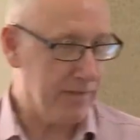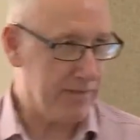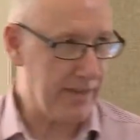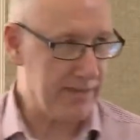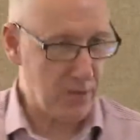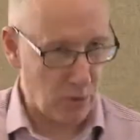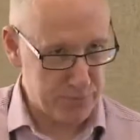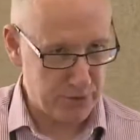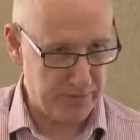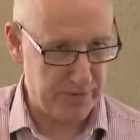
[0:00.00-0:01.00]
There's the
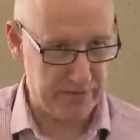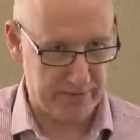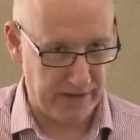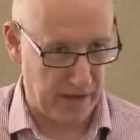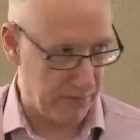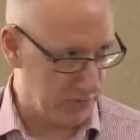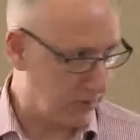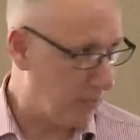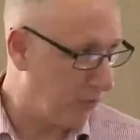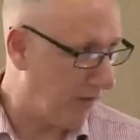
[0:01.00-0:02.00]
option within the scenario
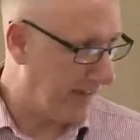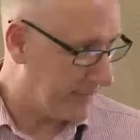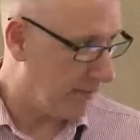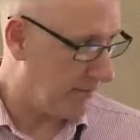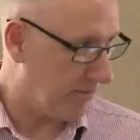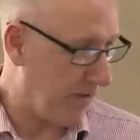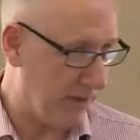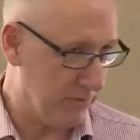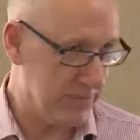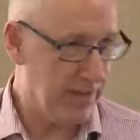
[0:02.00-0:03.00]
to move items
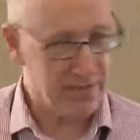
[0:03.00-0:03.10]
around.